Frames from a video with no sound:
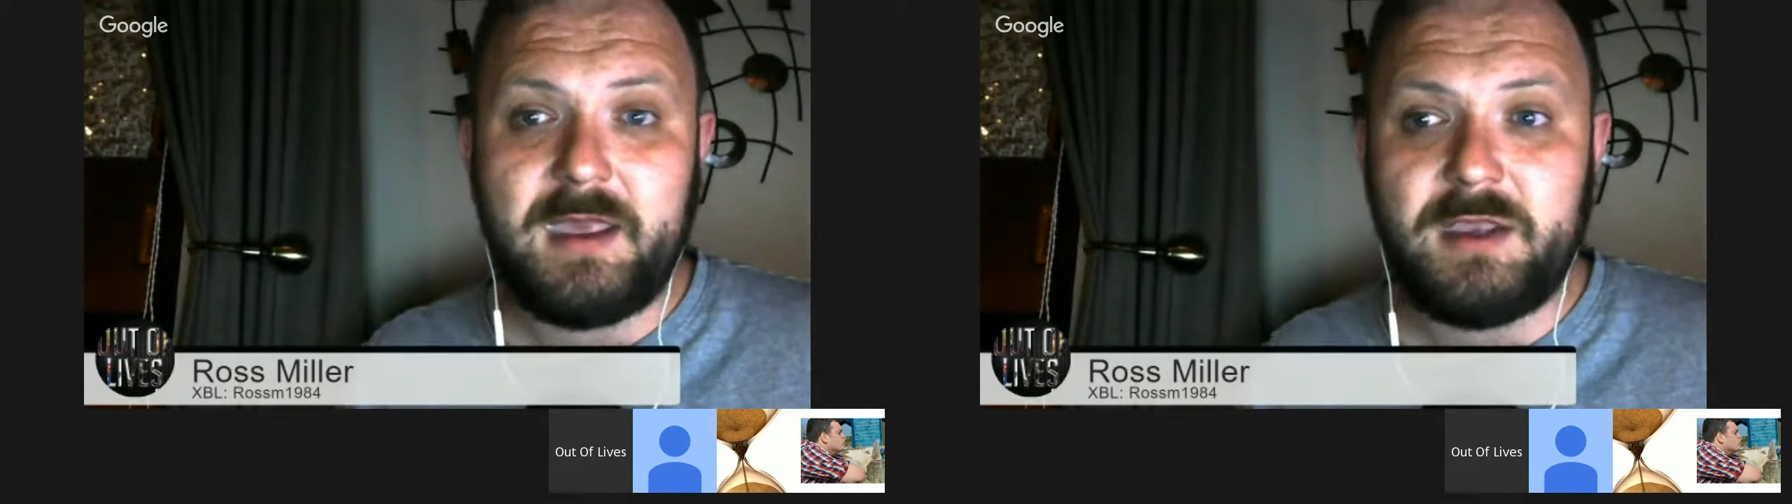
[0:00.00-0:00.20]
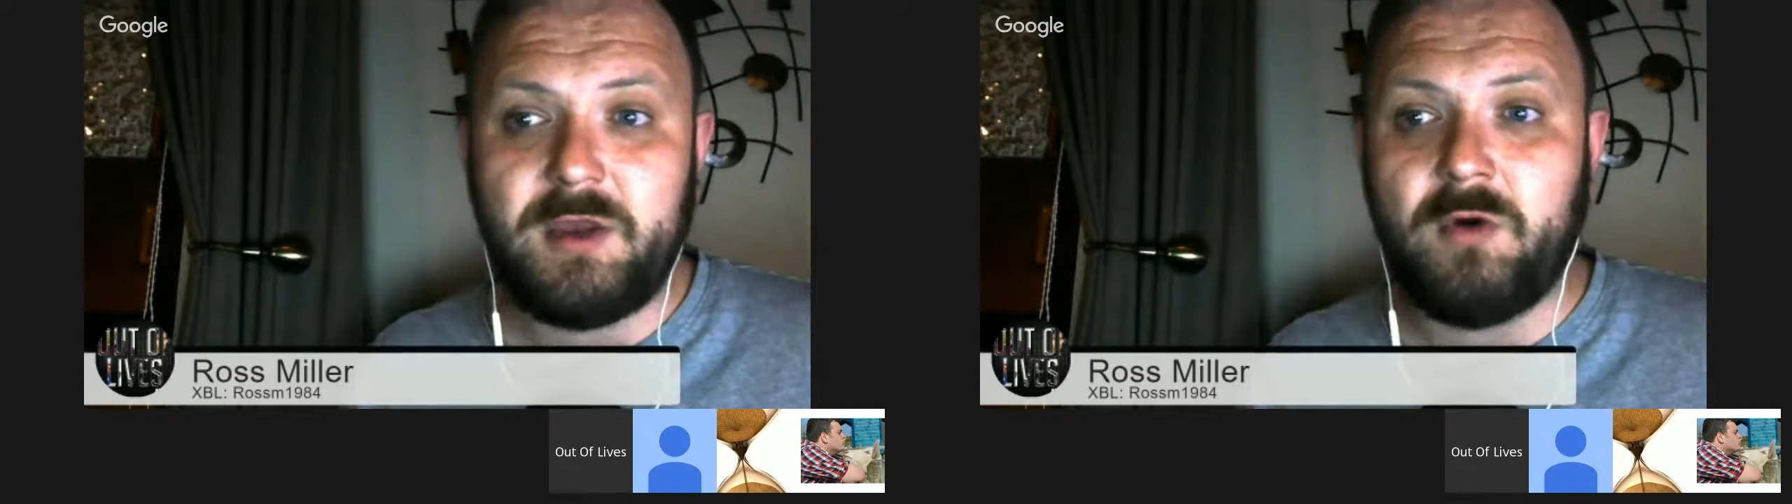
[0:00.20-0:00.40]

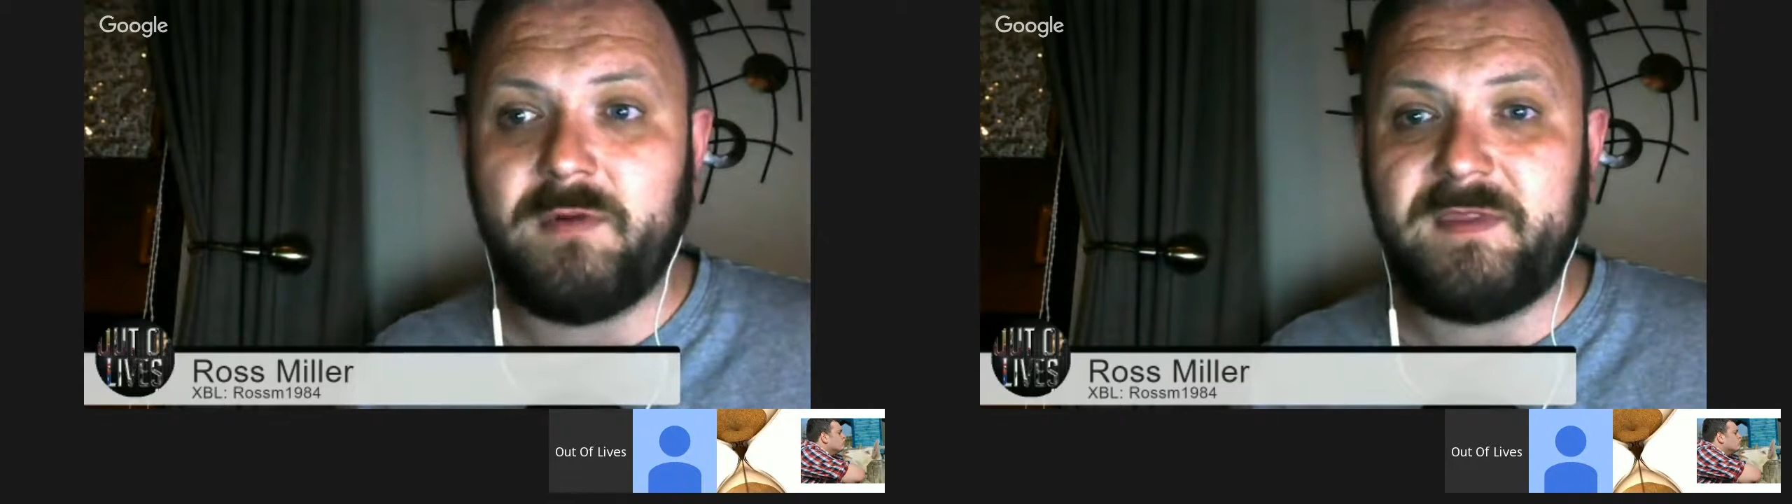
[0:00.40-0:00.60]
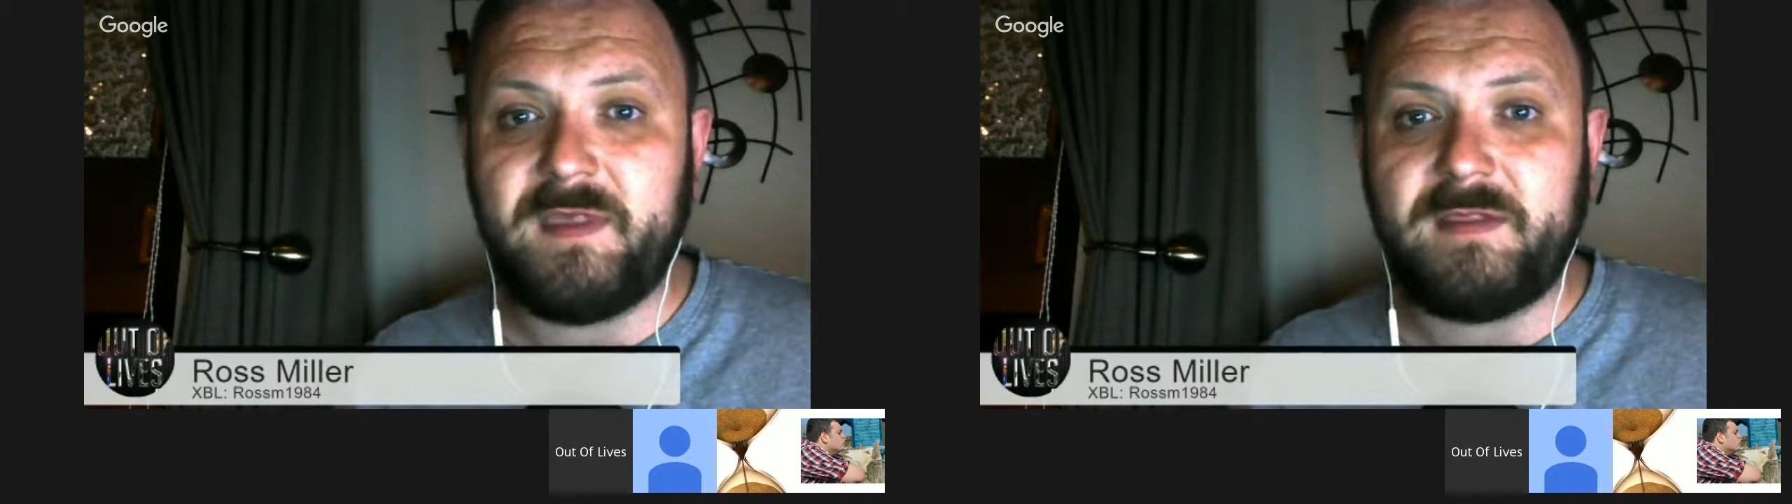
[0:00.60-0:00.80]
you know,
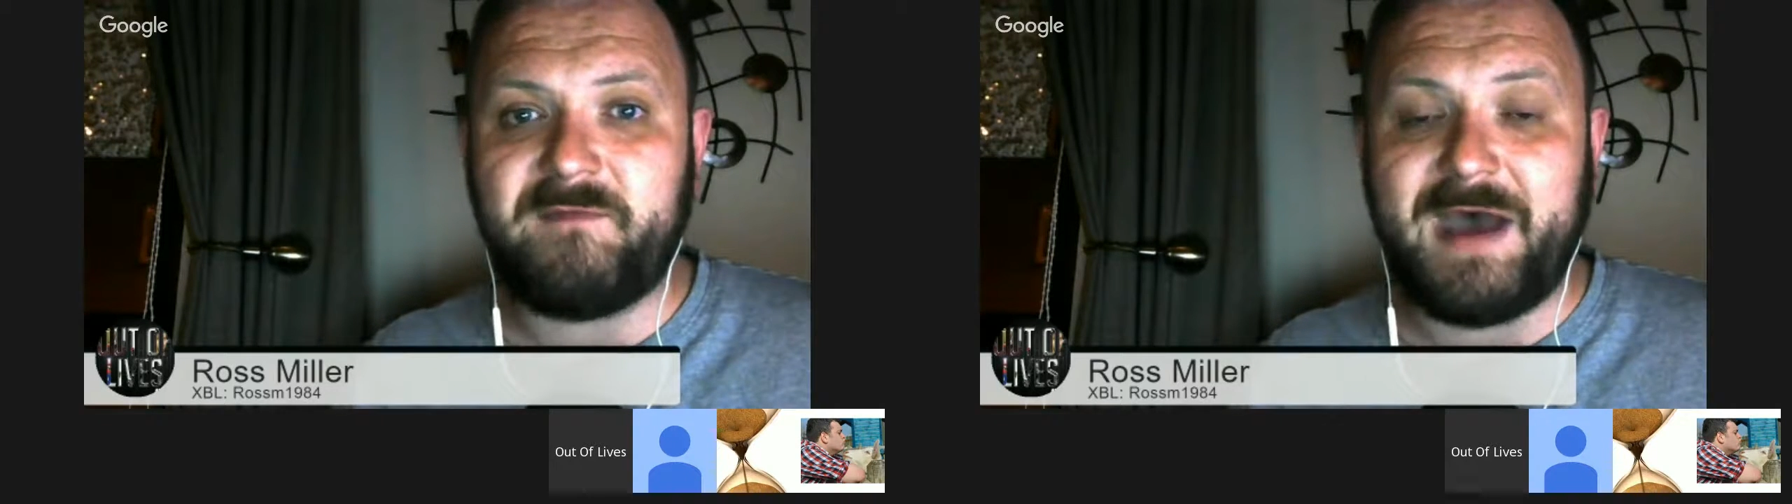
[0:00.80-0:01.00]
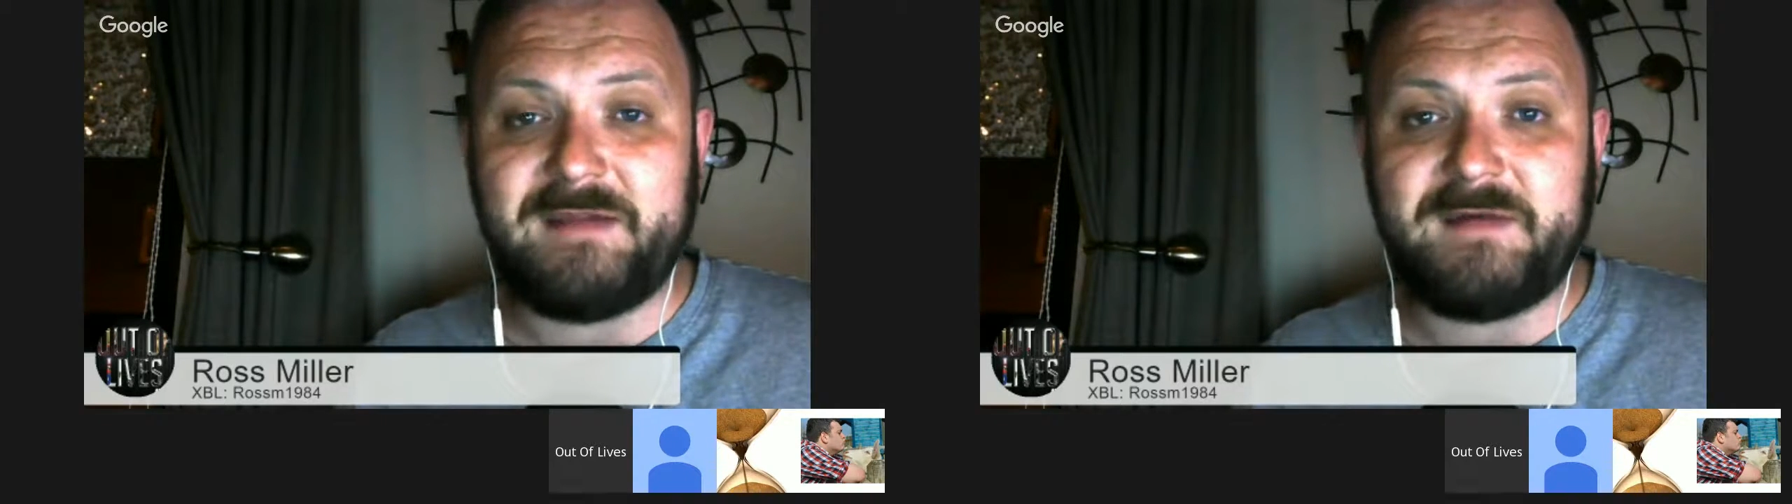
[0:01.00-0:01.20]
the
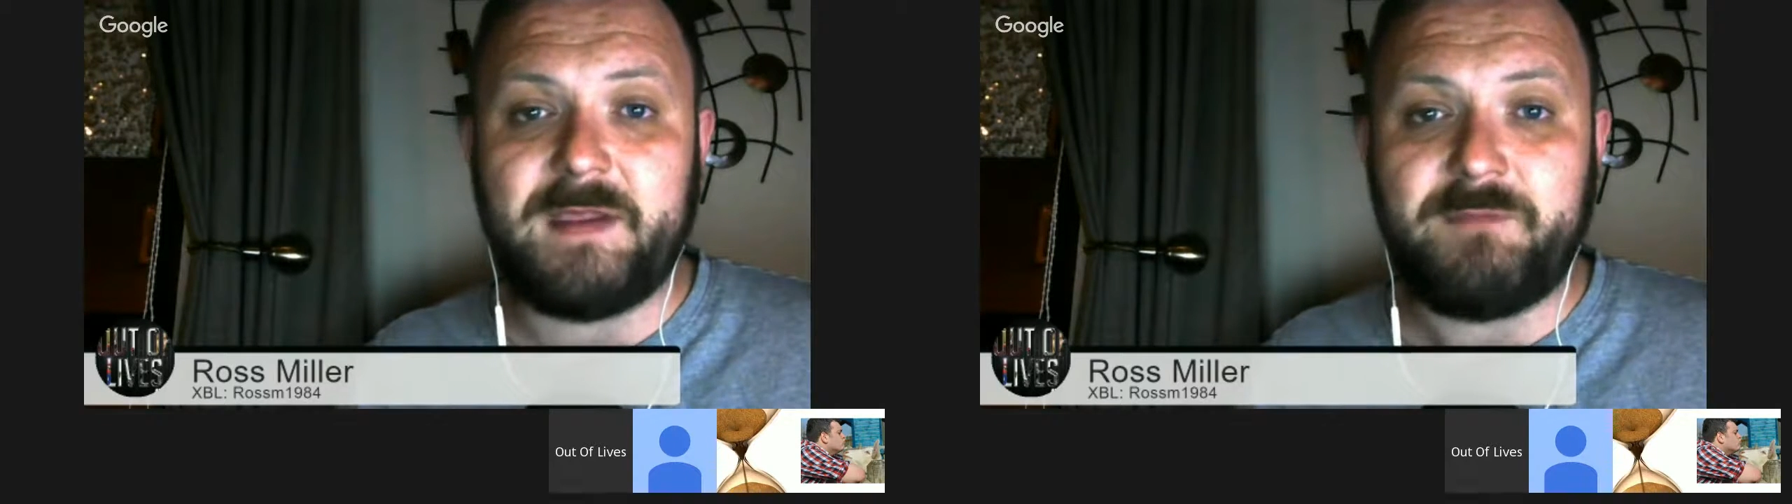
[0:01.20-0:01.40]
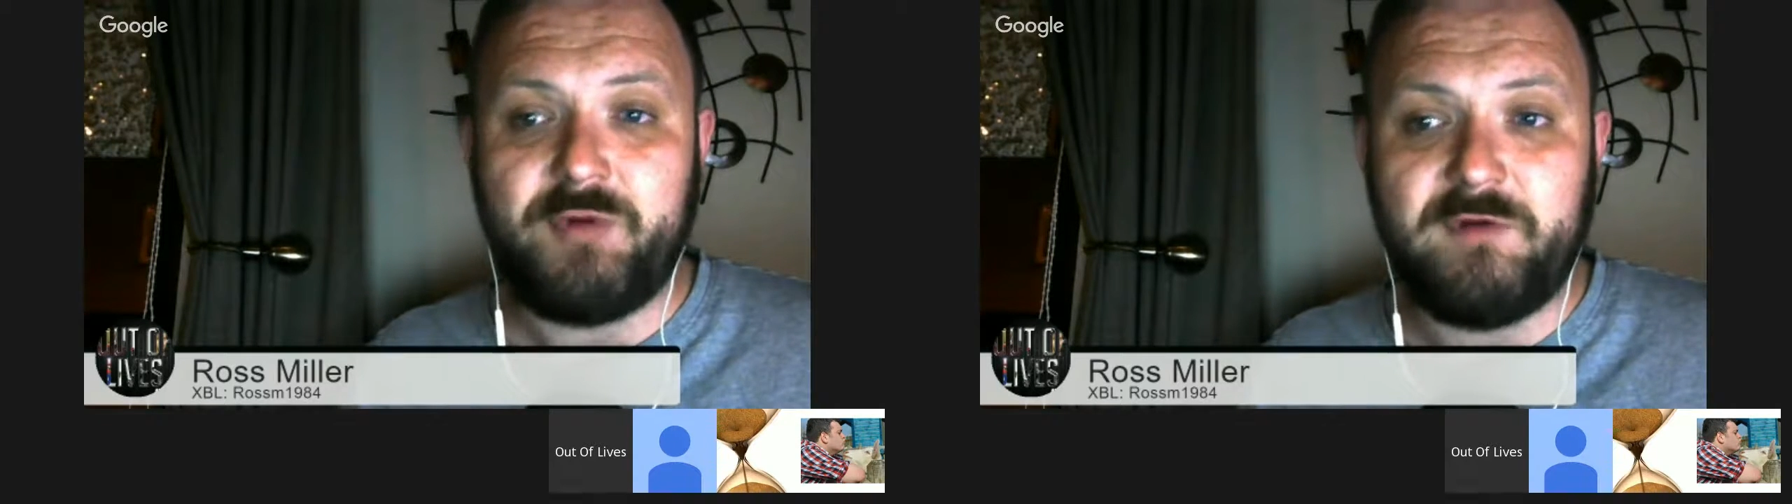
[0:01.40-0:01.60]
fact that
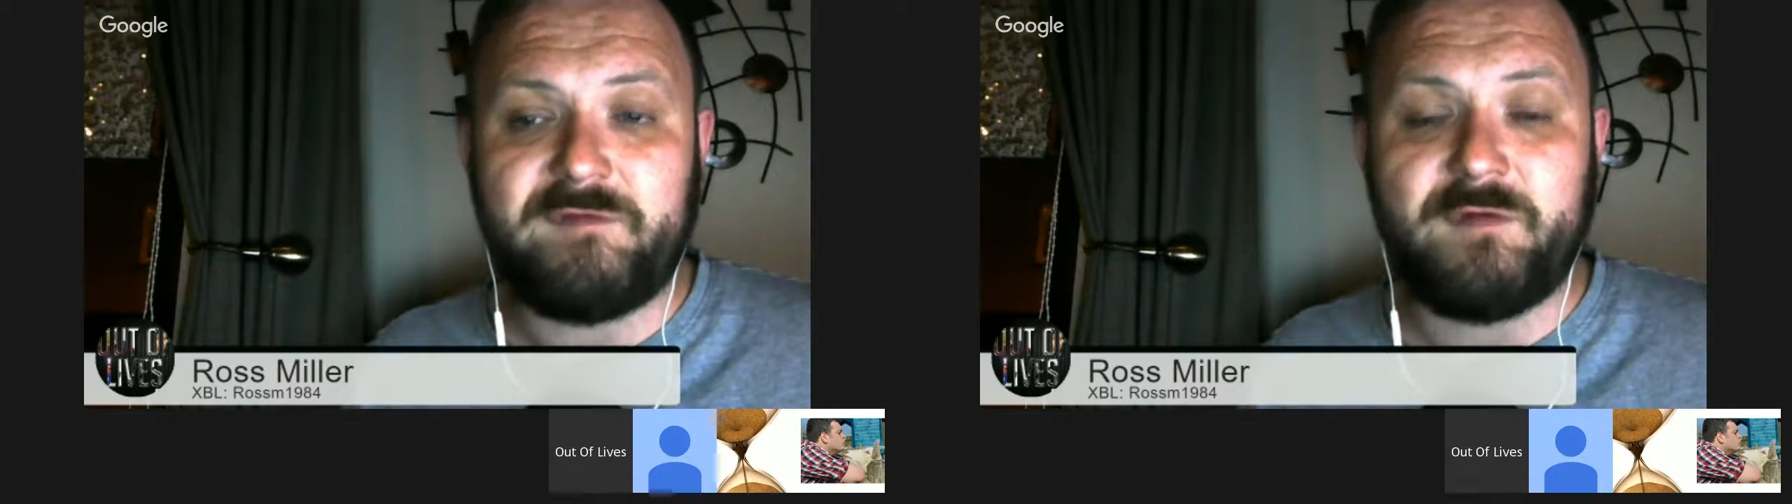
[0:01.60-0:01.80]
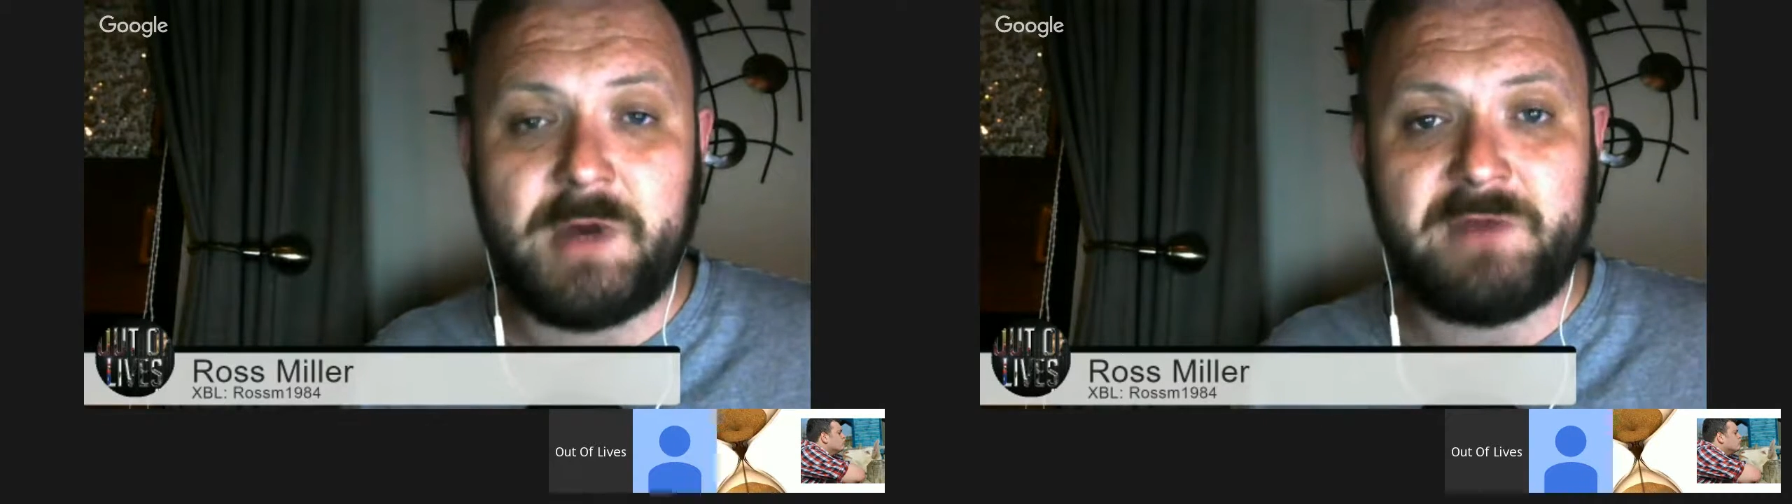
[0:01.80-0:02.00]
they put
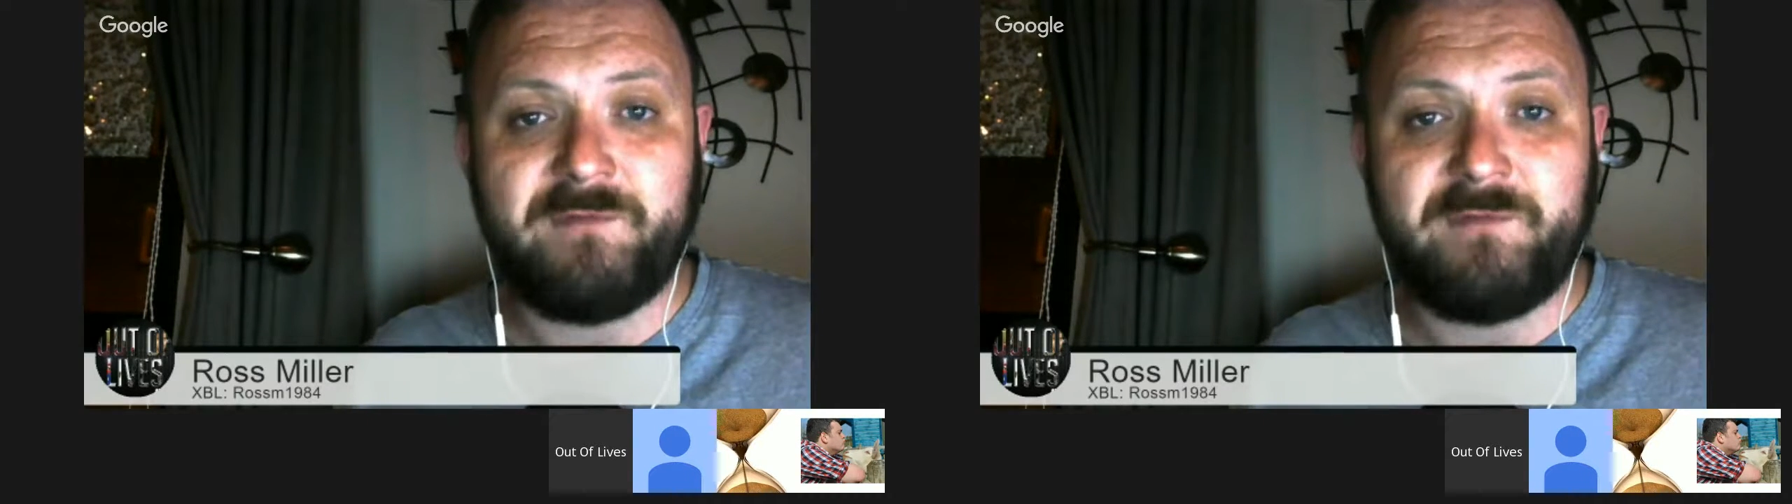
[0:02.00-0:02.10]
so much